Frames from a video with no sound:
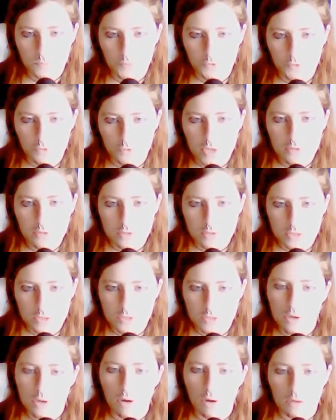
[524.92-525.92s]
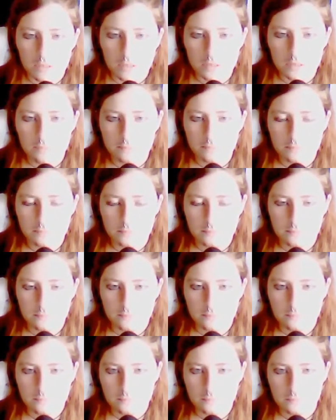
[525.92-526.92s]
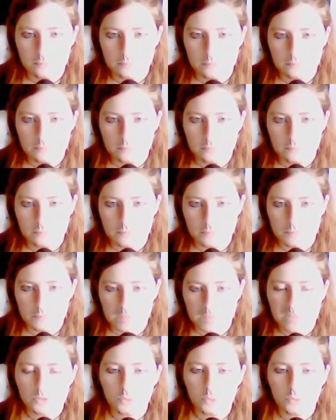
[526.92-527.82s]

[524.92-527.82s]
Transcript: Fear is taught. That